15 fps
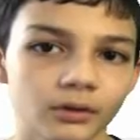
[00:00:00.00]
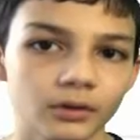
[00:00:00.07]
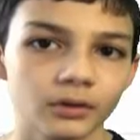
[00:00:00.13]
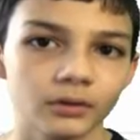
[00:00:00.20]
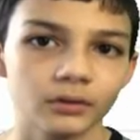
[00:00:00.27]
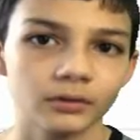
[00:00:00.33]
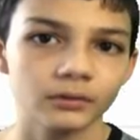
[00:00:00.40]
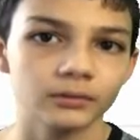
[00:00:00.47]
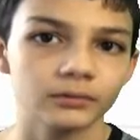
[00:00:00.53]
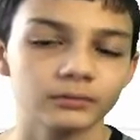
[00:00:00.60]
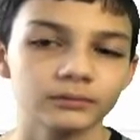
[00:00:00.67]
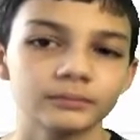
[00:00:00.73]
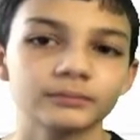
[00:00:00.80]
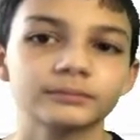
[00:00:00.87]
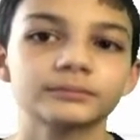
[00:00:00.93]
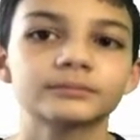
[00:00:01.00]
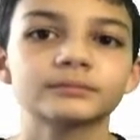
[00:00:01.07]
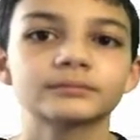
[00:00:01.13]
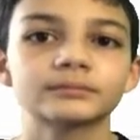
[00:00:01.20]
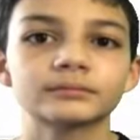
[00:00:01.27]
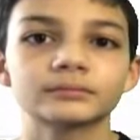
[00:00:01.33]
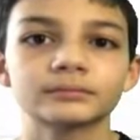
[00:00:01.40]

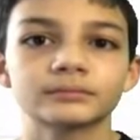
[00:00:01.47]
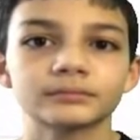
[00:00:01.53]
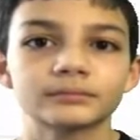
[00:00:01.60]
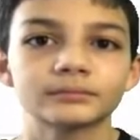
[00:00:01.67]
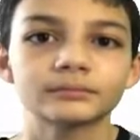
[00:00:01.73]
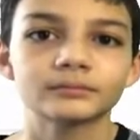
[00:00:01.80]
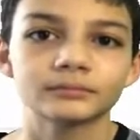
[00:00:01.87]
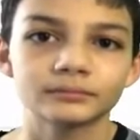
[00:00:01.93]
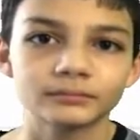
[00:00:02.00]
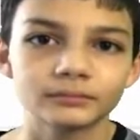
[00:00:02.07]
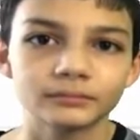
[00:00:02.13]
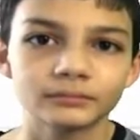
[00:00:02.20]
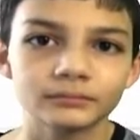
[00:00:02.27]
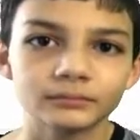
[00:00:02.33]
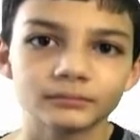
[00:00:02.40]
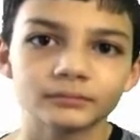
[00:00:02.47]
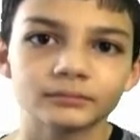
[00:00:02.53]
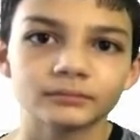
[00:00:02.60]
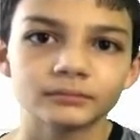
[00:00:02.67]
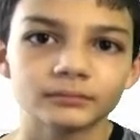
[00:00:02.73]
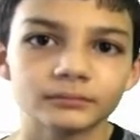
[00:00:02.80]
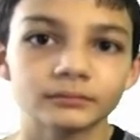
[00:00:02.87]

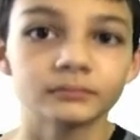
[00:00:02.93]
The person shown says nothing.